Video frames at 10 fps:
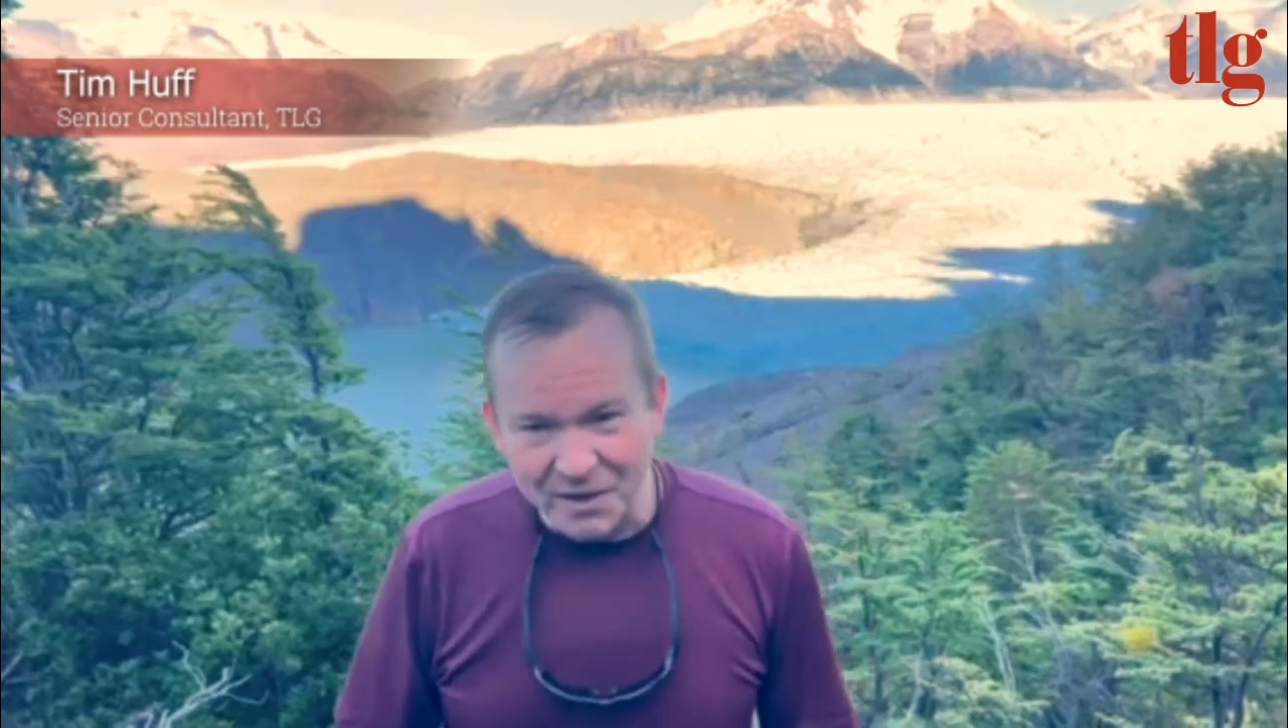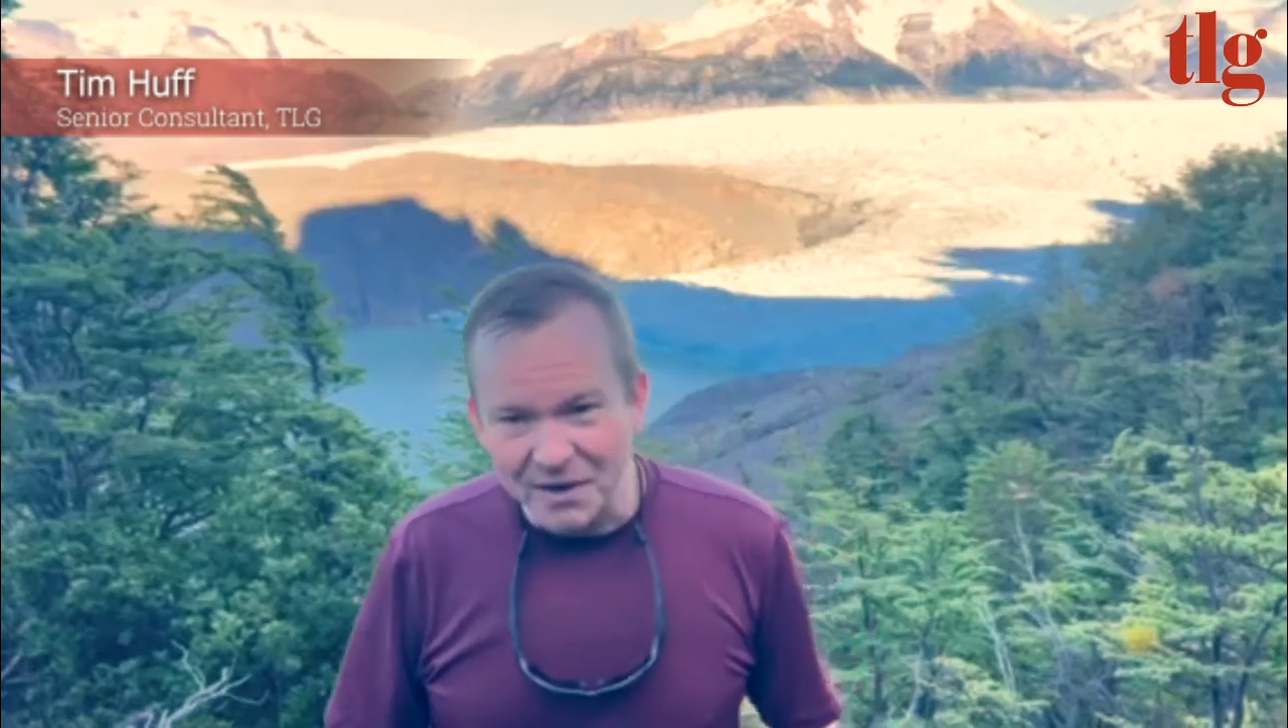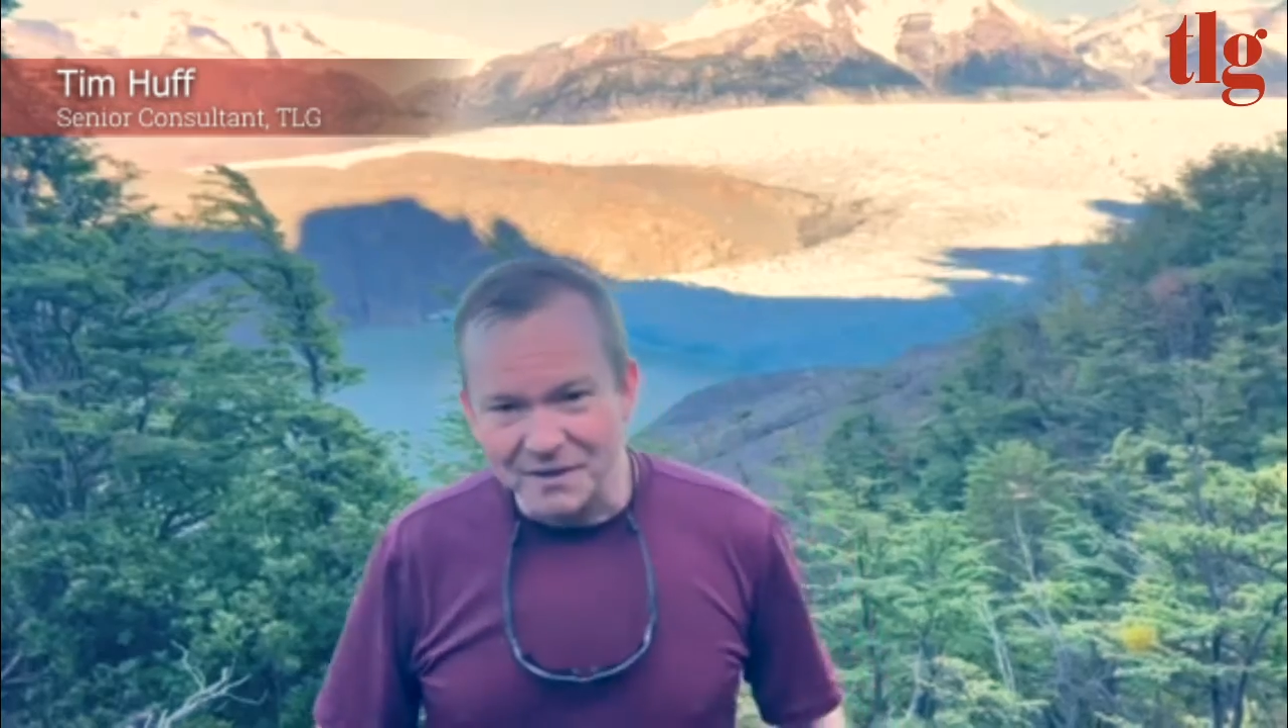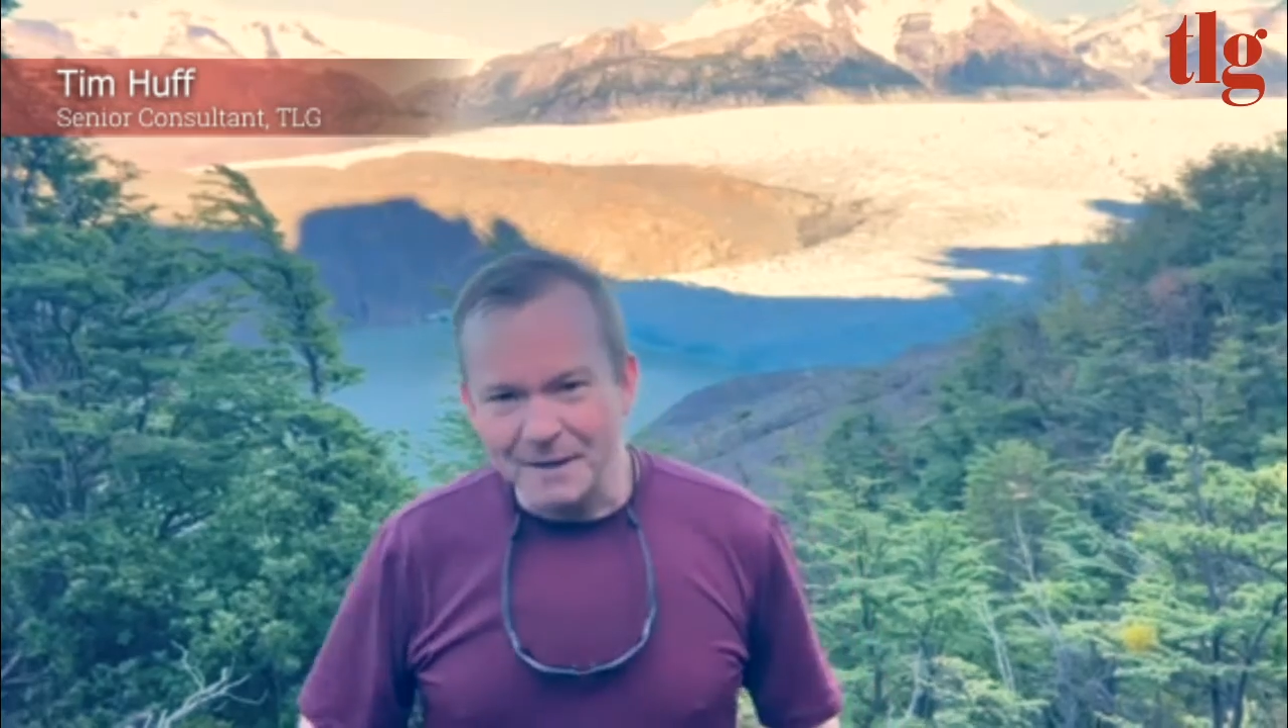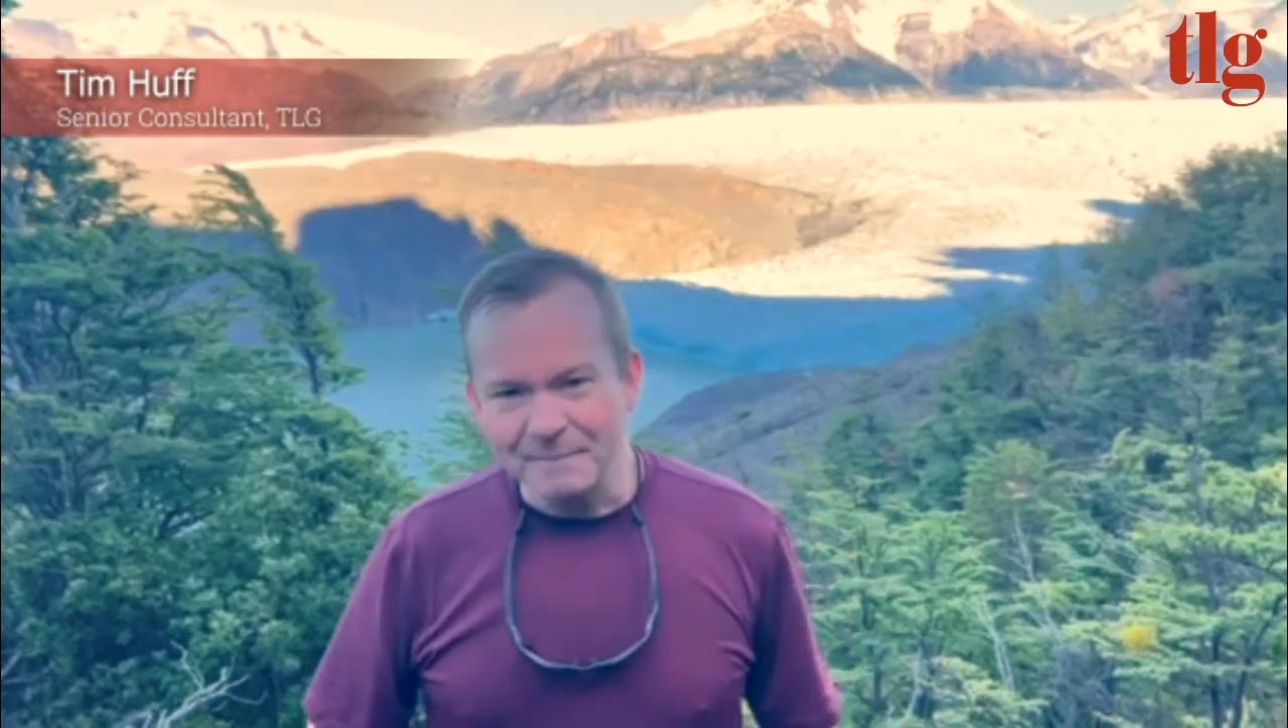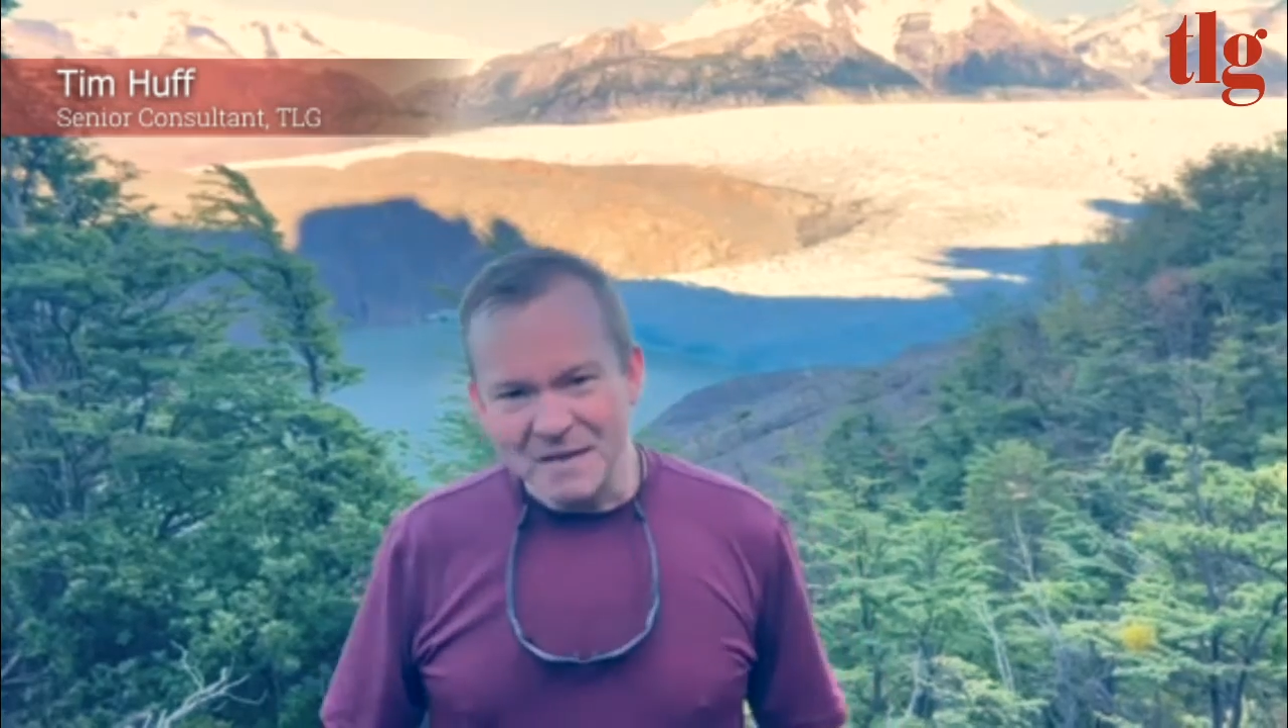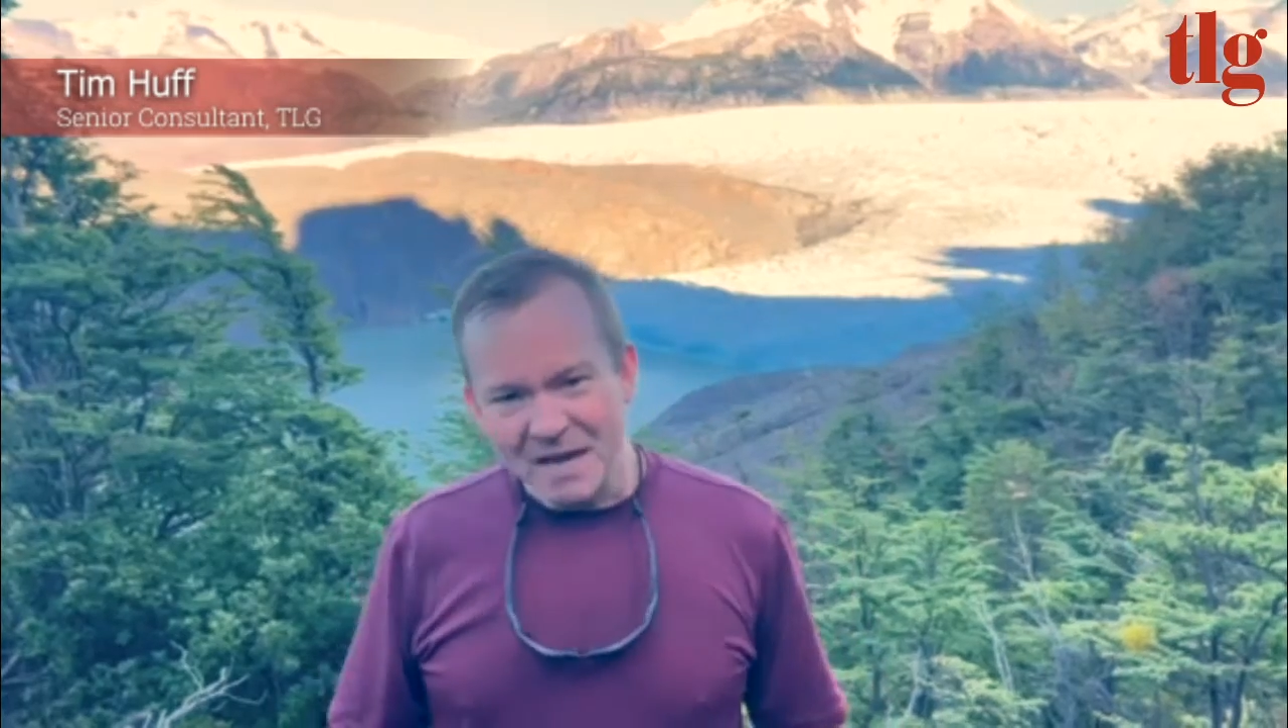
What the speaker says: on that,